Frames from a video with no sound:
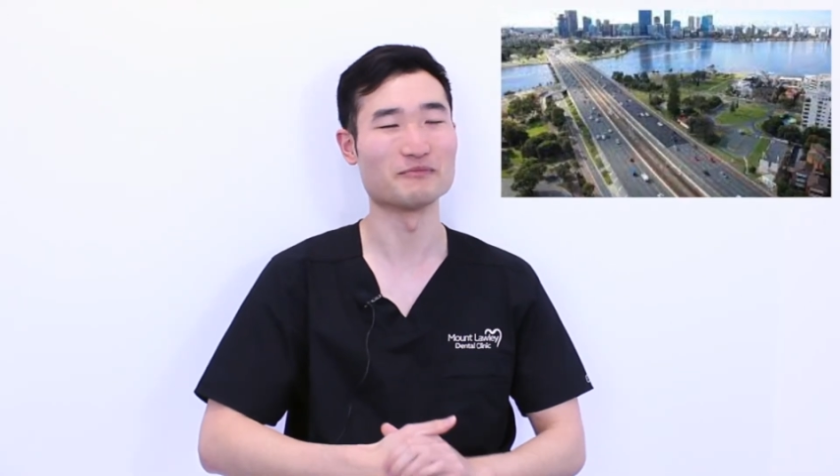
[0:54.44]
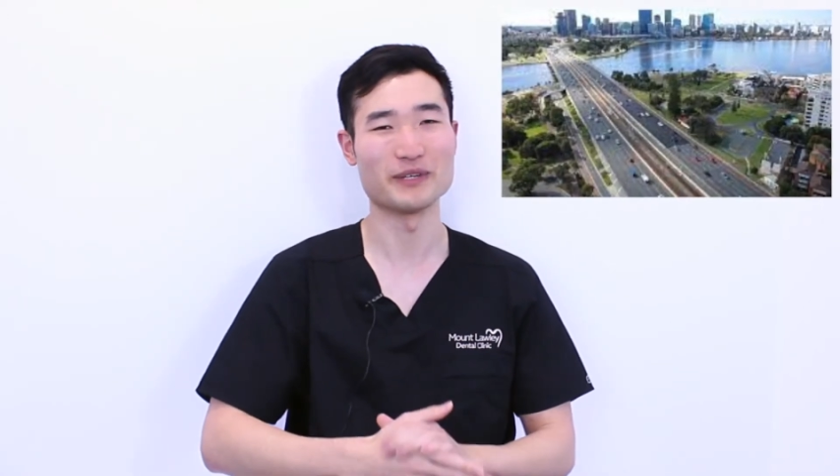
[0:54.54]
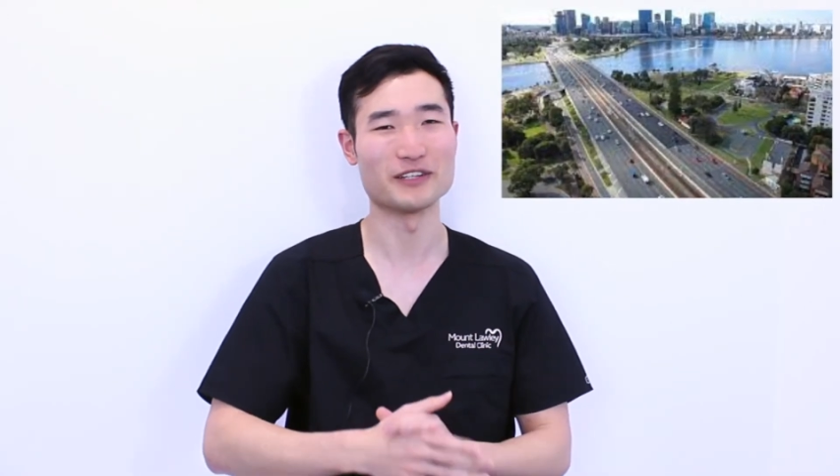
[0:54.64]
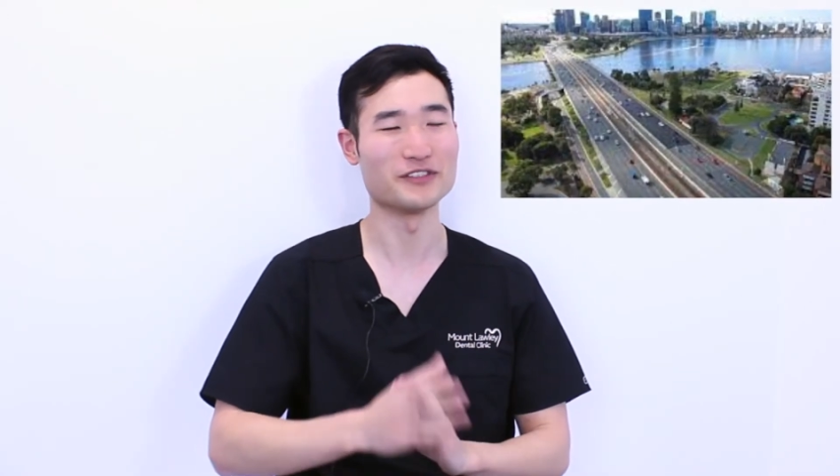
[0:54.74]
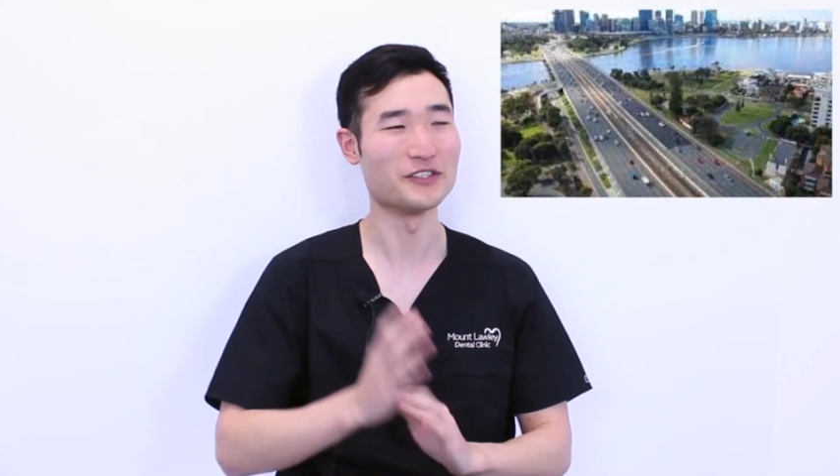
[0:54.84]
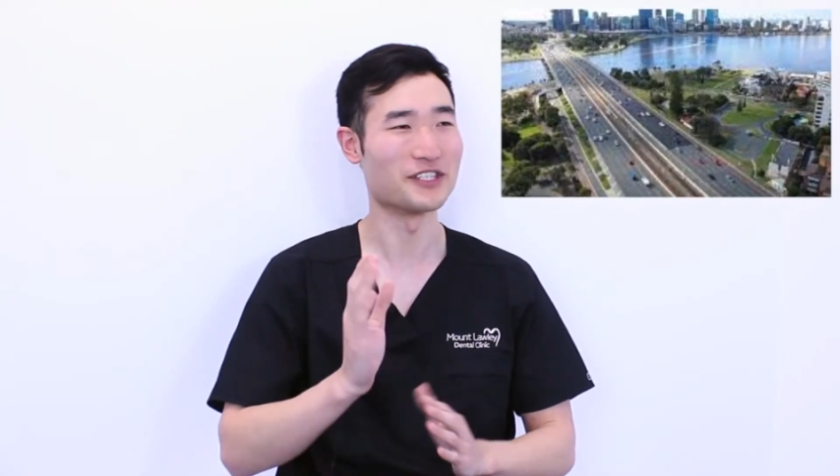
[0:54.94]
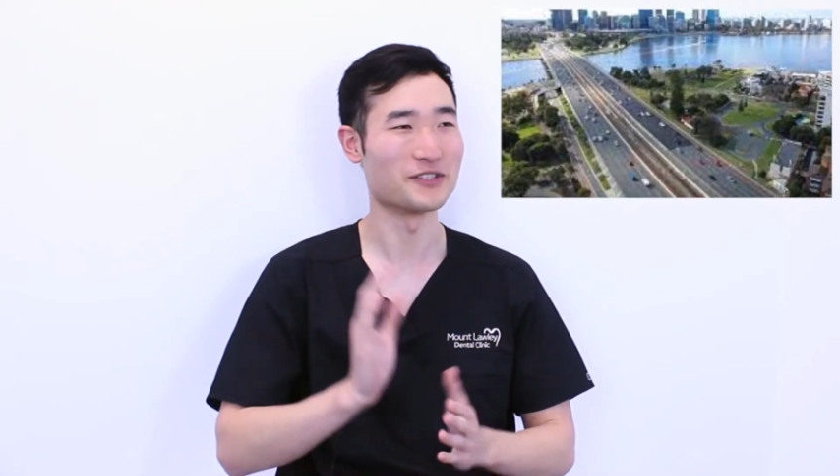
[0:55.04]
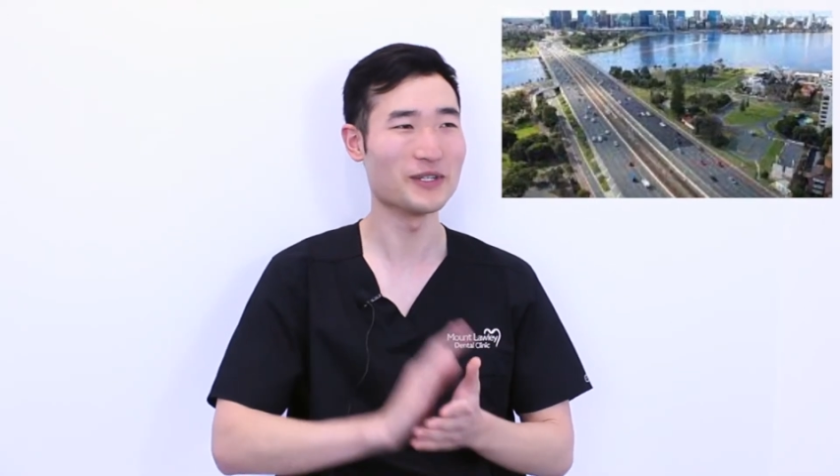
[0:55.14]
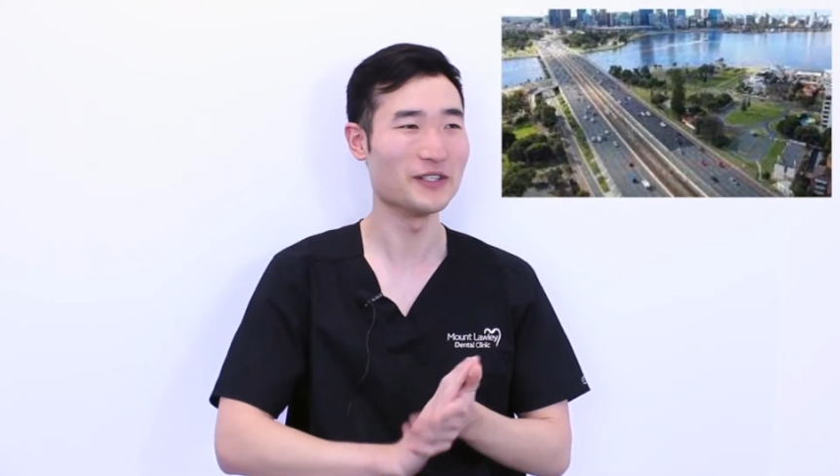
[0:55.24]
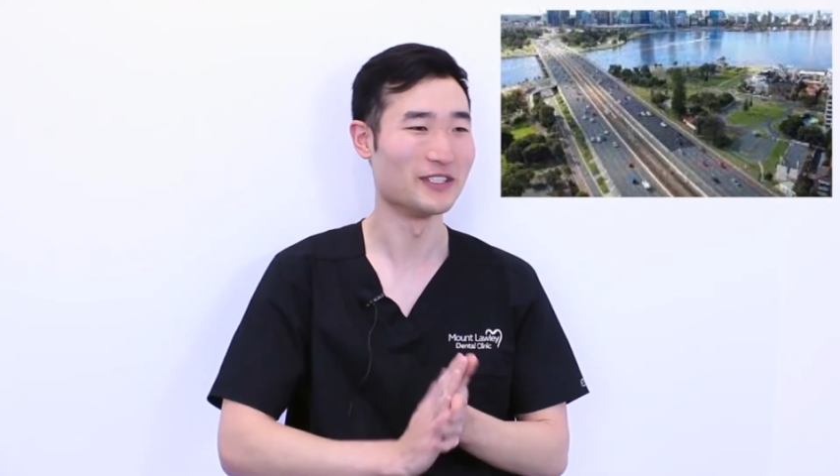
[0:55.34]
better views
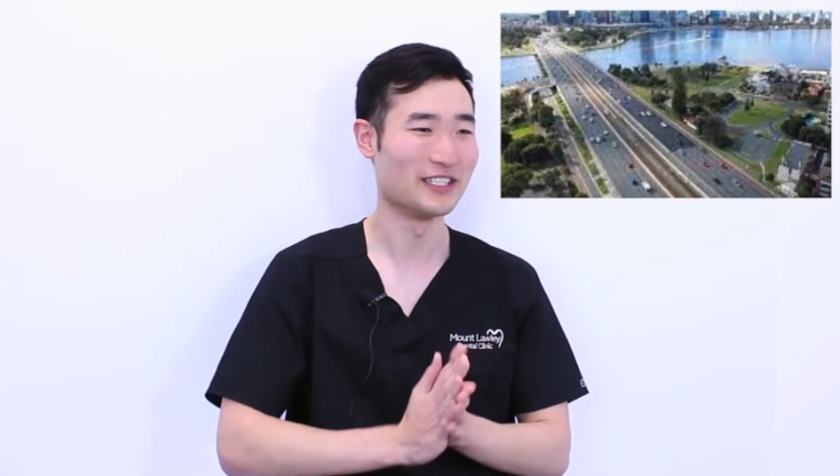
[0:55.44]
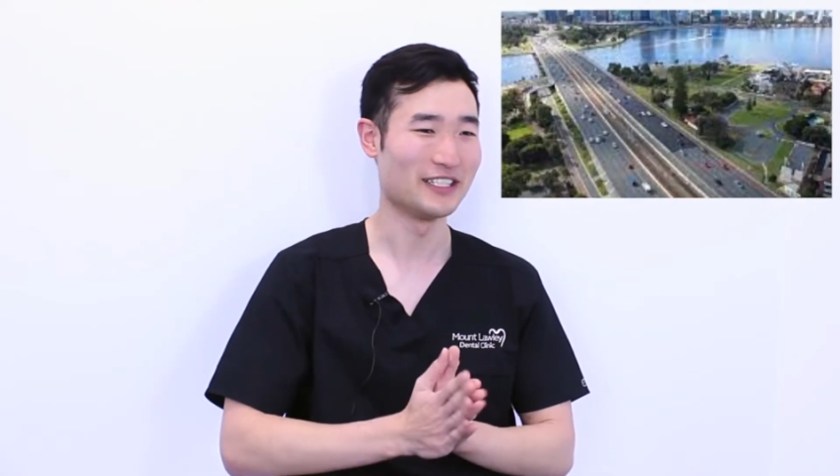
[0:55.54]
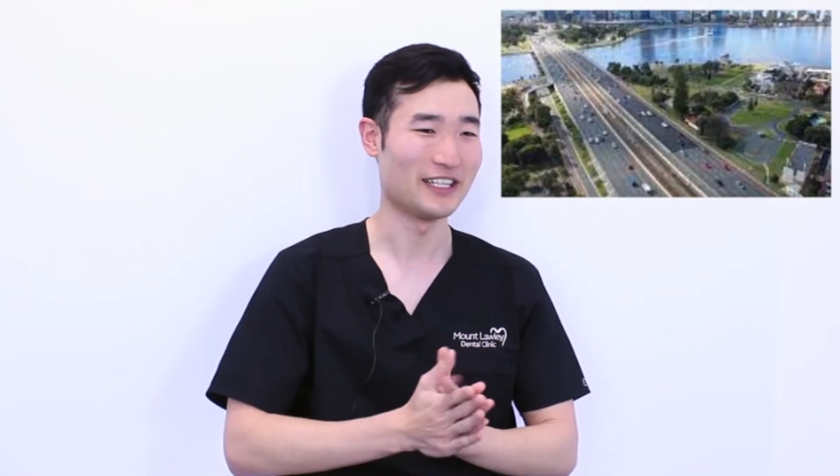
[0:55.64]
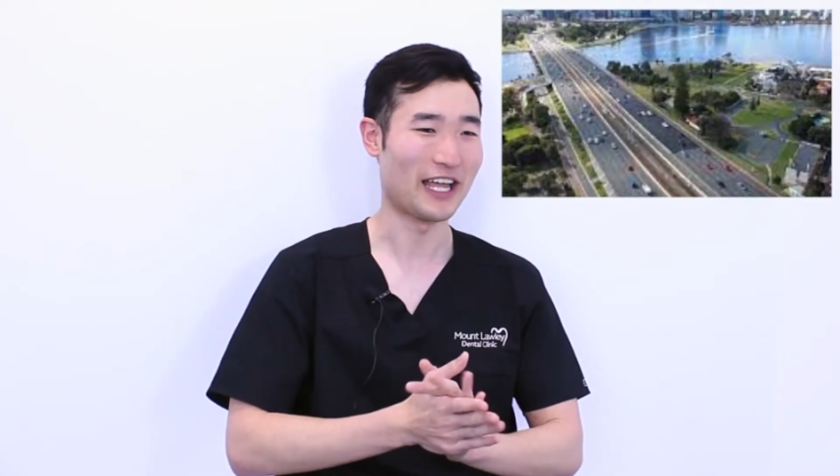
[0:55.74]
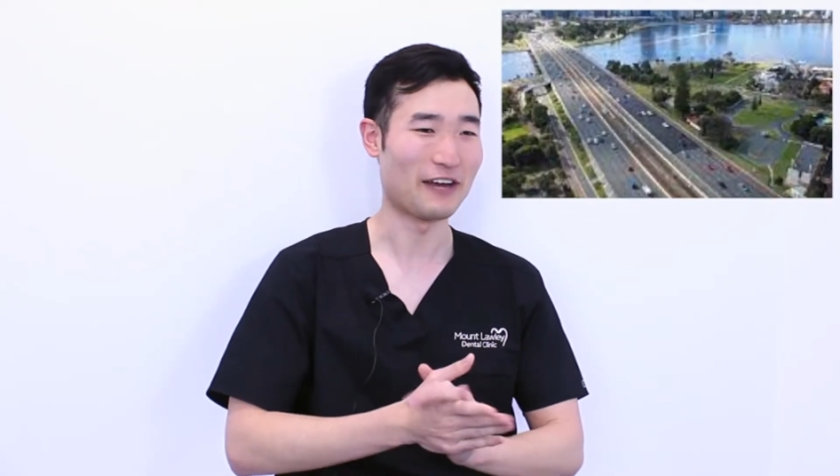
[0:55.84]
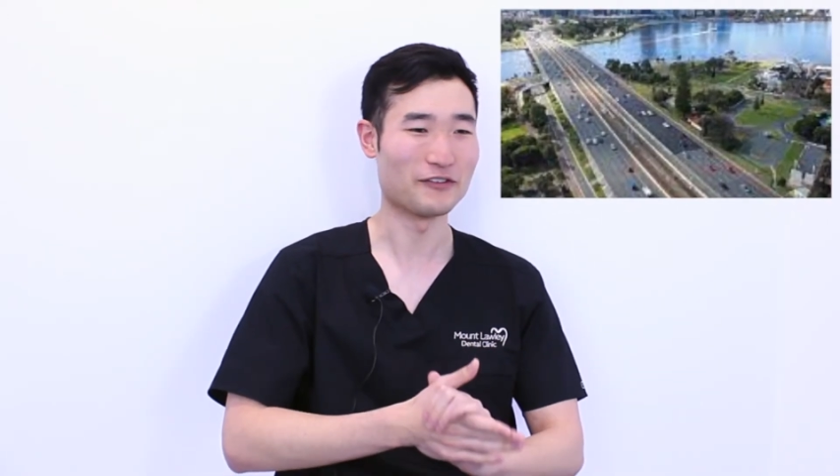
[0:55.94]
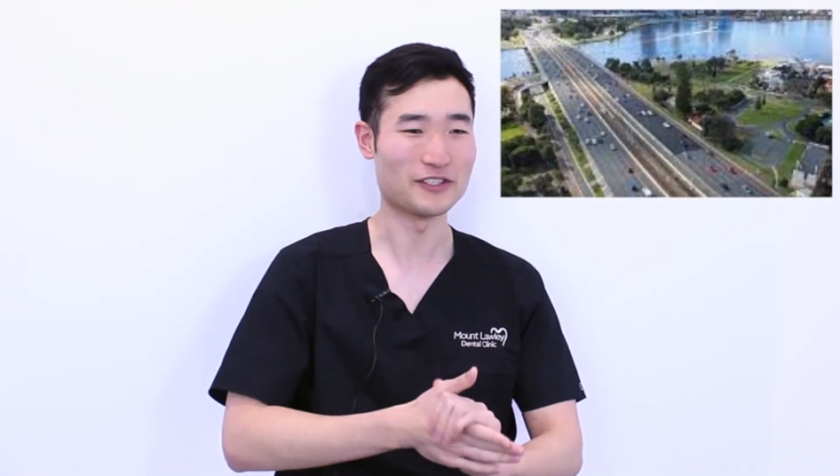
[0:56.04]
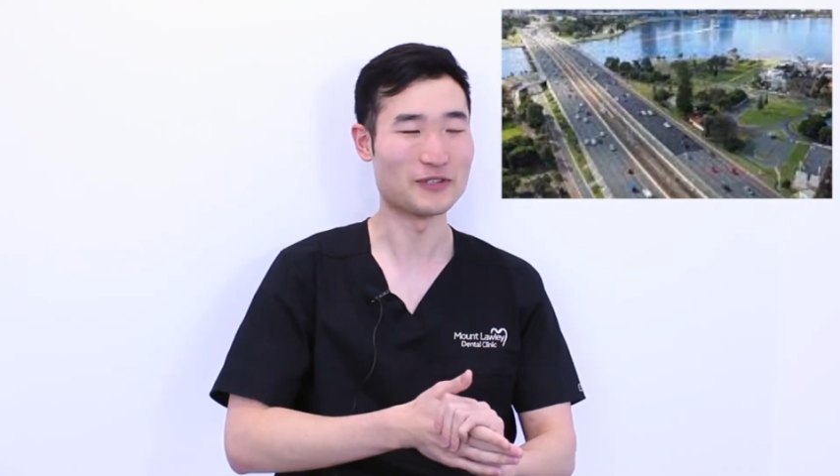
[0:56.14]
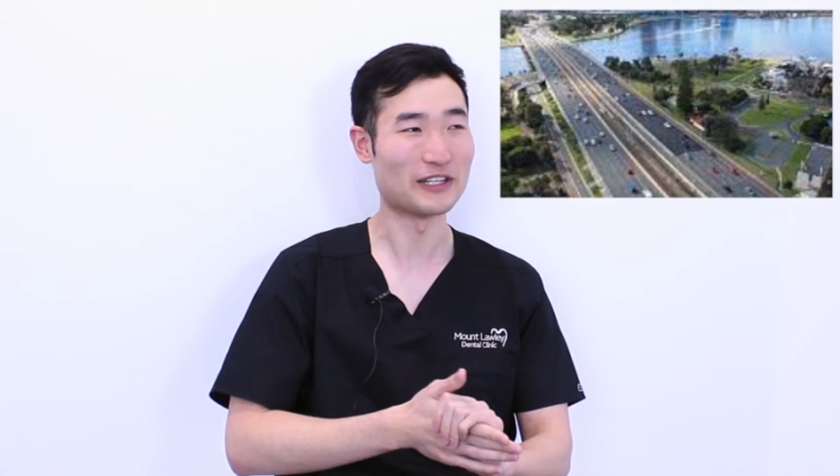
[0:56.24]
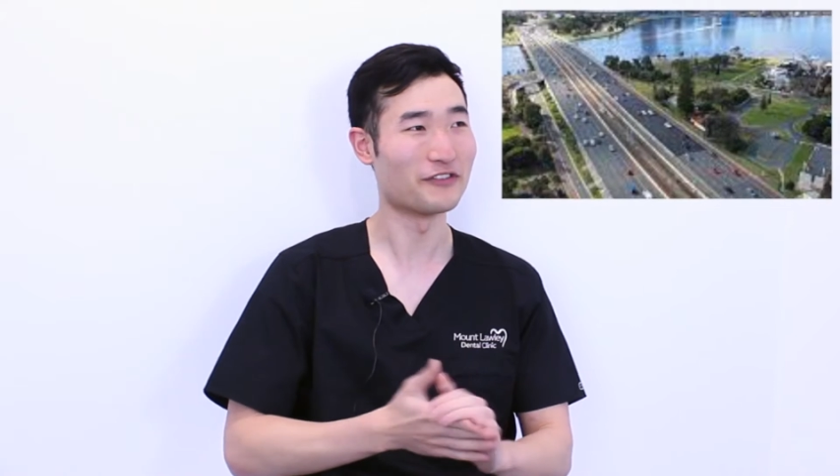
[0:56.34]
as well.
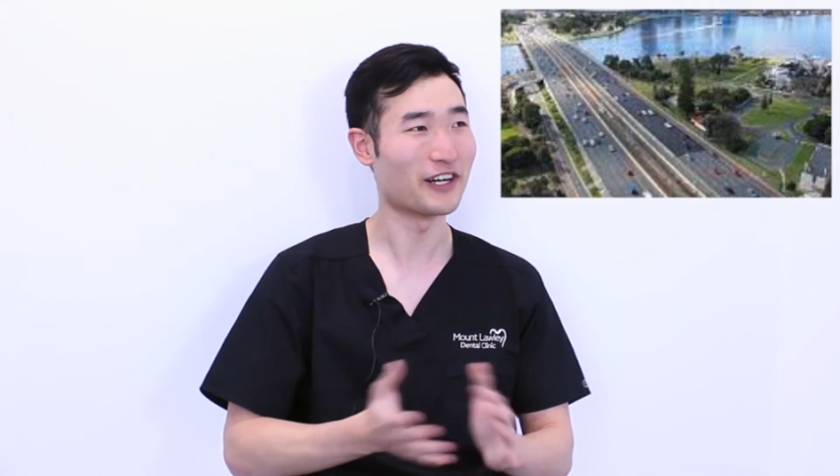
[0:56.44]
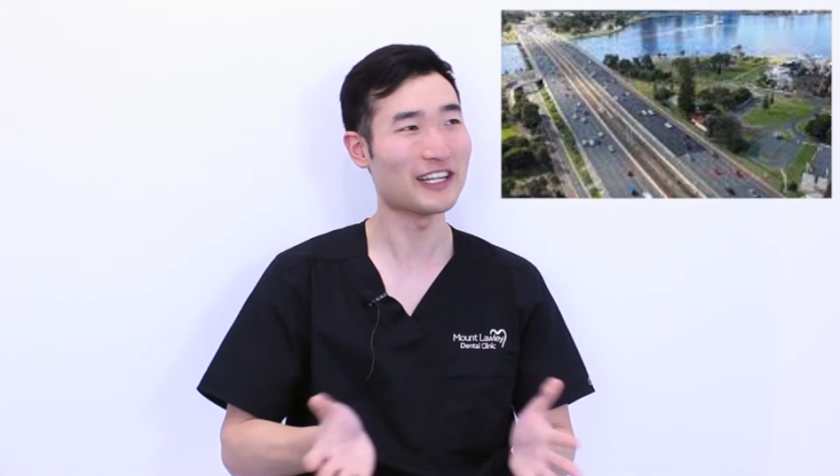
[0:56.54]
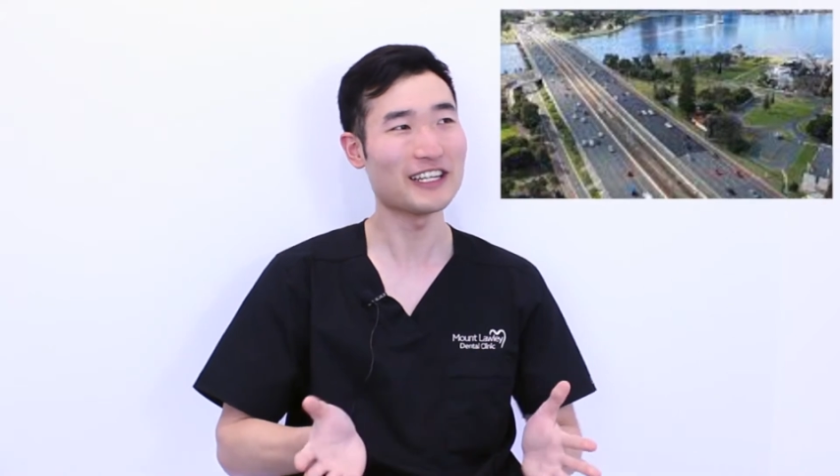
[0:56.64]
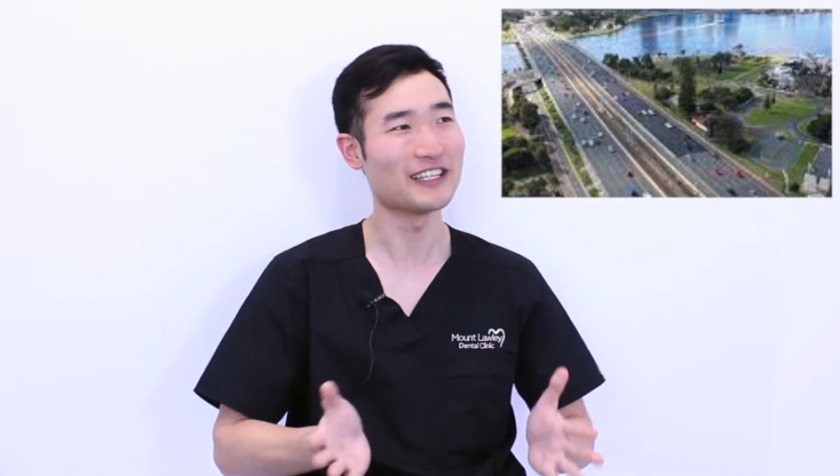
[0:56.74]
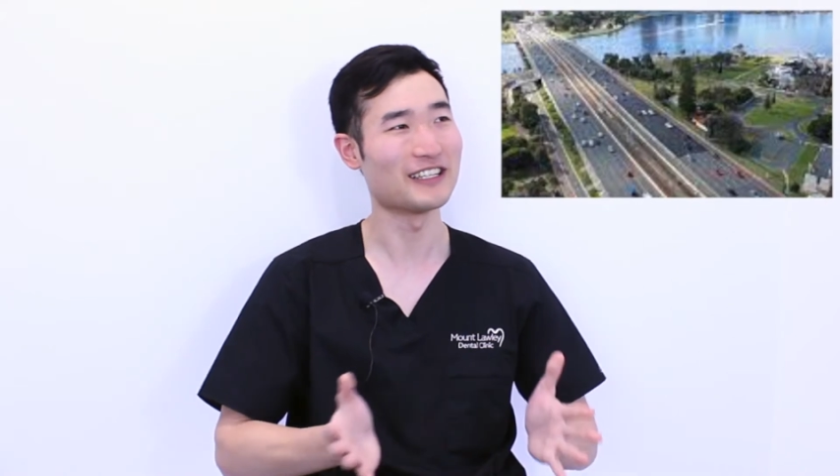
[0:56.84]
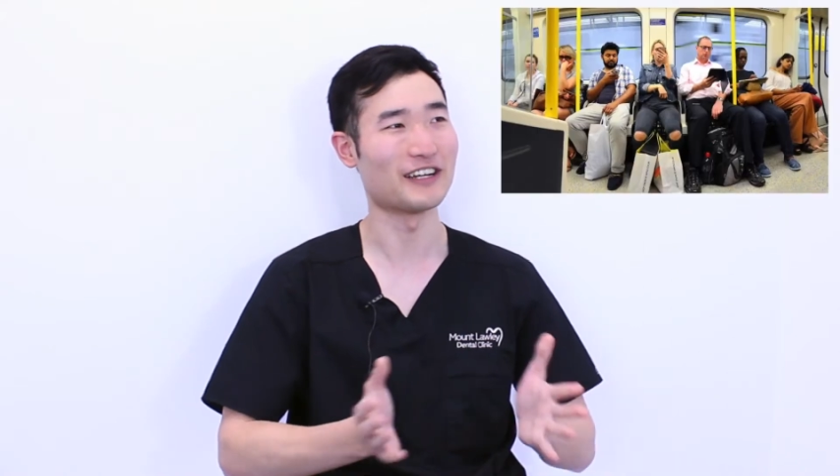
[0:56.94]
Everyone's really friendly,